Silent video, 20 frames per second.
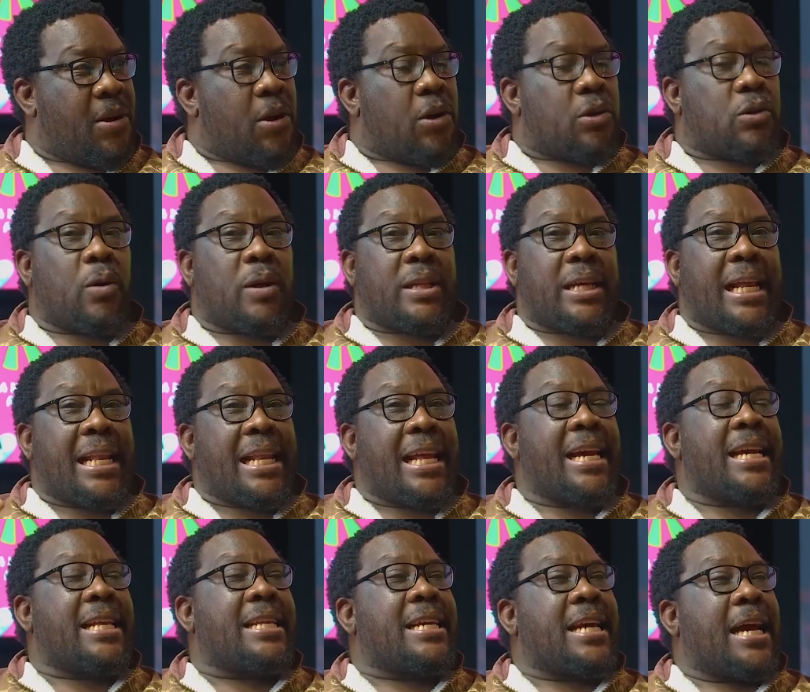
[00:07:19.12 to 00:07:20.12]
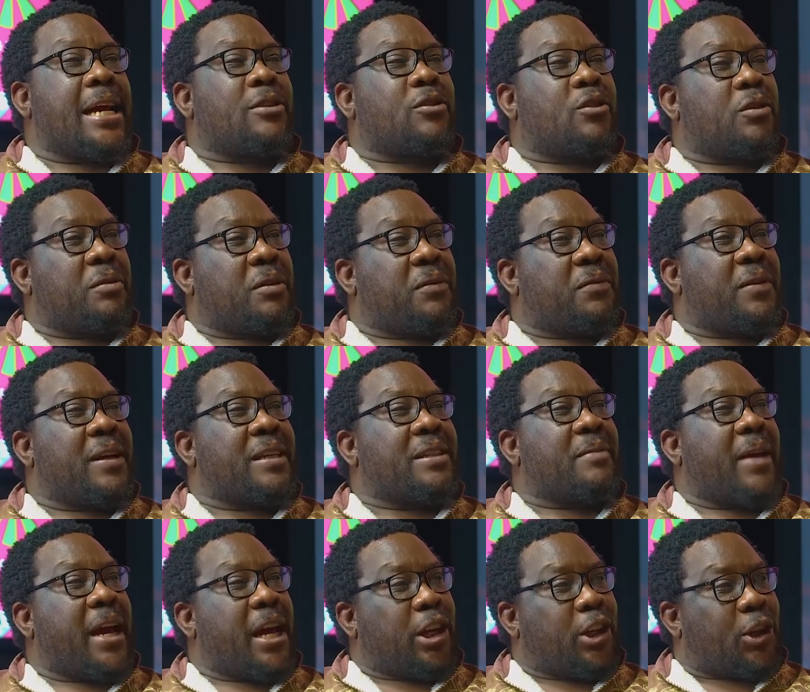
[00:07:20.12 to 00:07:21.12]
So the lady had to be
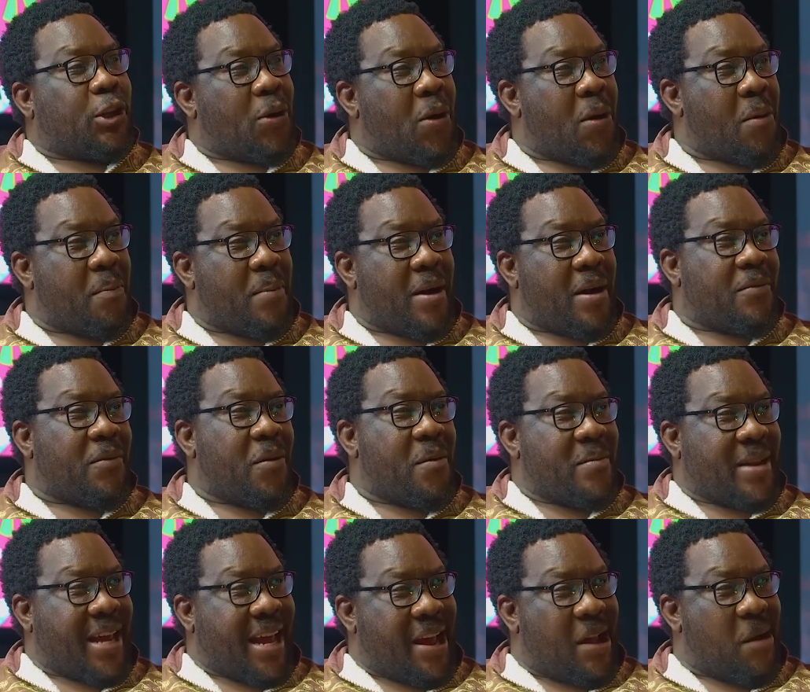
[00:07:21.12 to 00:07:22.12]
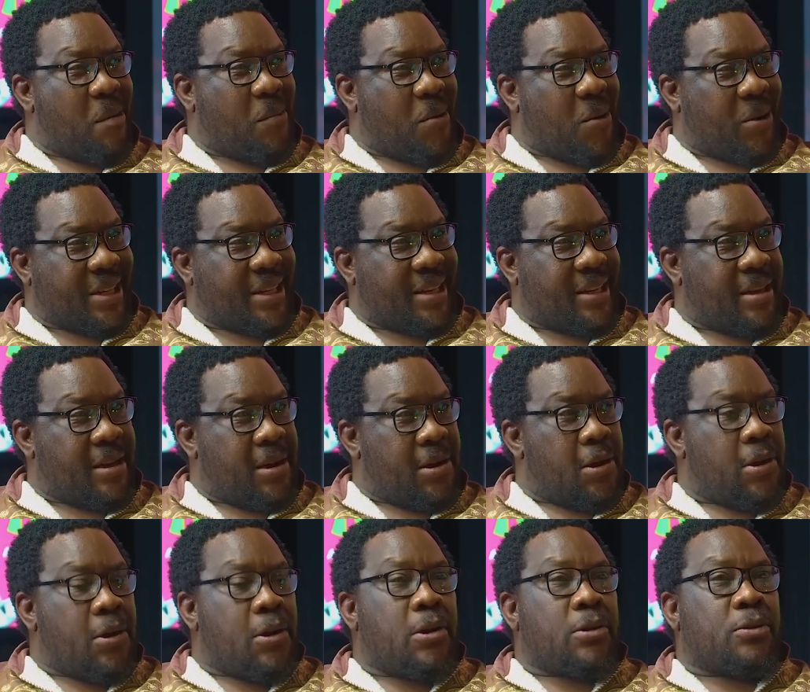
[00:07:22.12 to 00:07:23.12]
fetched by a chopper from the airport
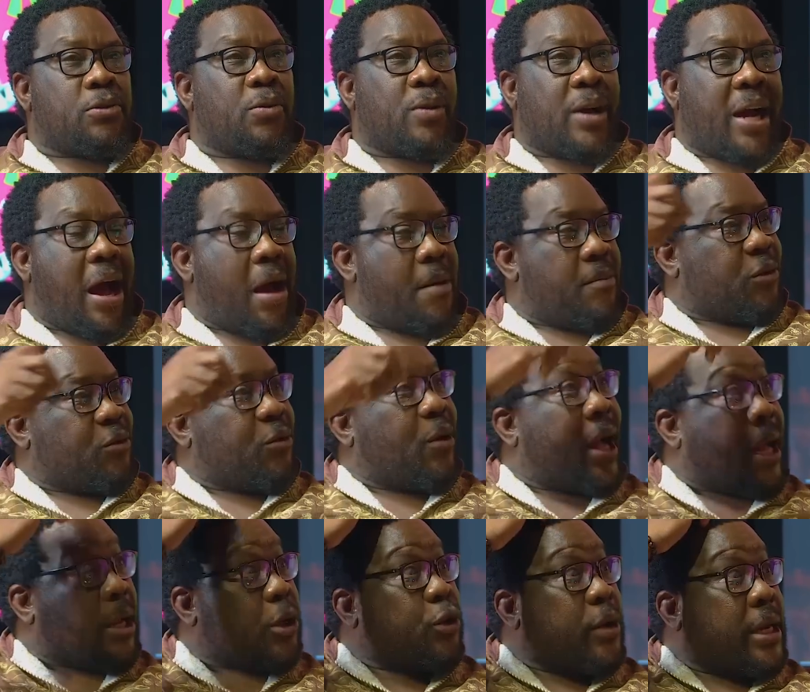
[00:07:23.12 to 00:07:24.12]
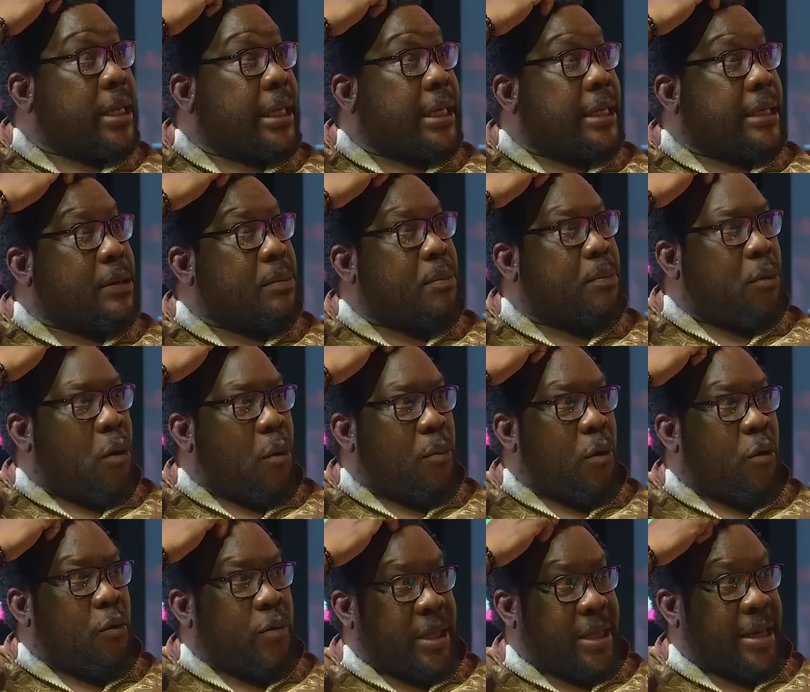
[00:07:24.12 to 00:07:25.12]
to come to Hatchweni in
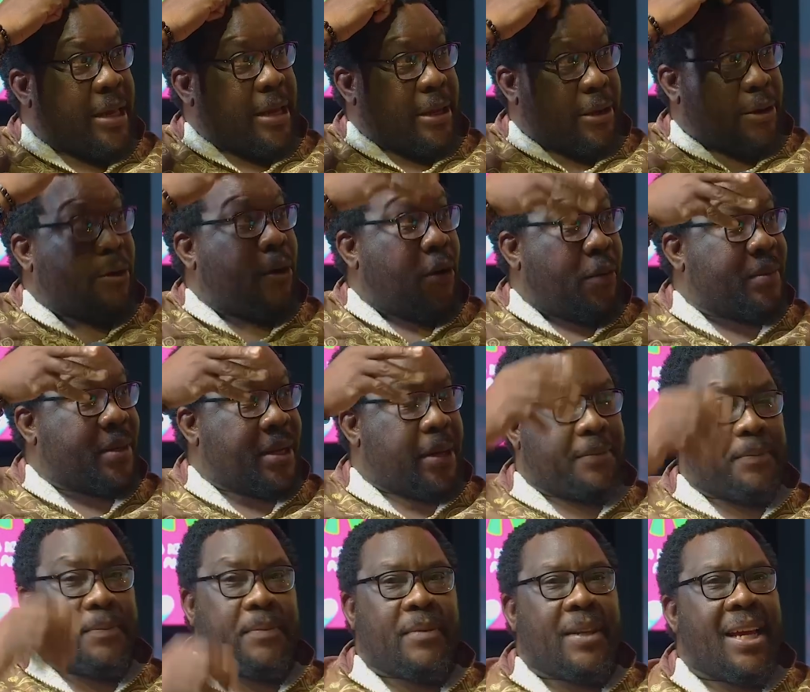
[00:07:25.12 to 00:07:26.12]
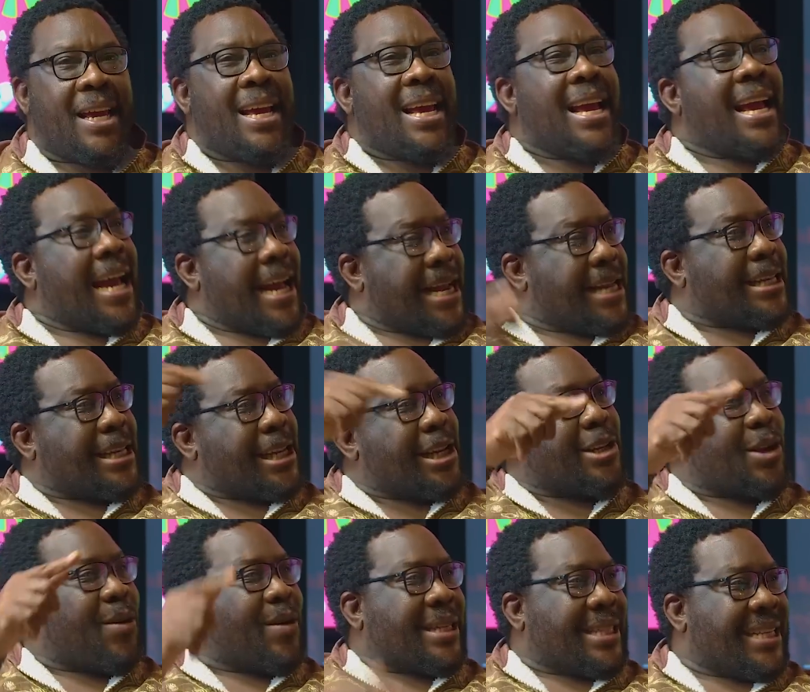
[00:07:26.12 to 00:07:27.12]
Limpopo with a helicopter. And
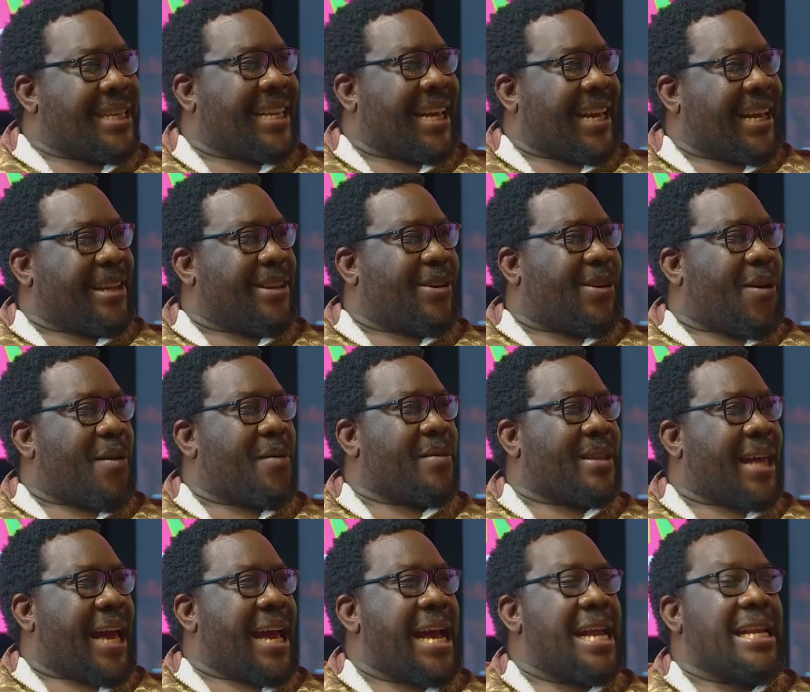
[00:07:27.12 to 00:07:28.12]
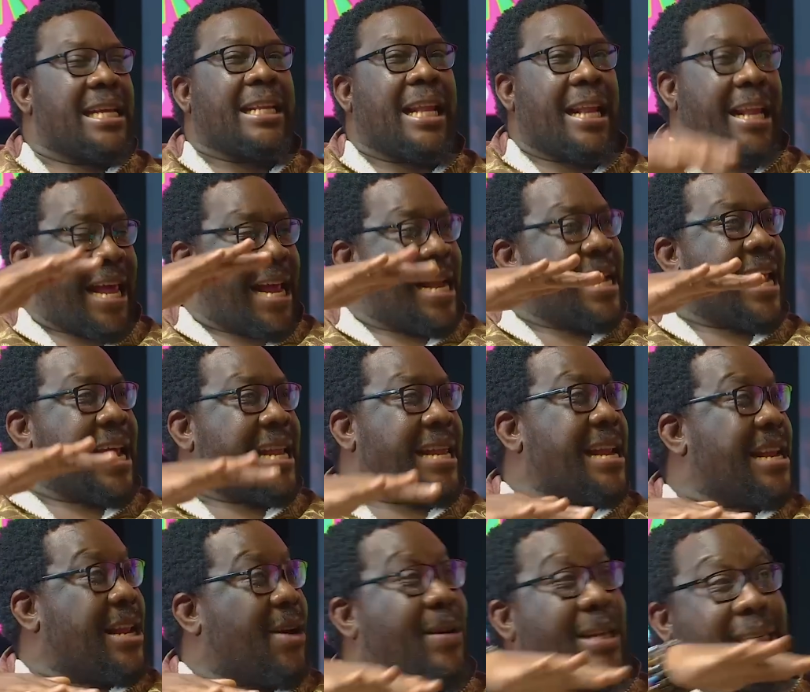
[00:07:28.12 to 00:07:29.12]
Tito was in the helicopter, and it landed, and there was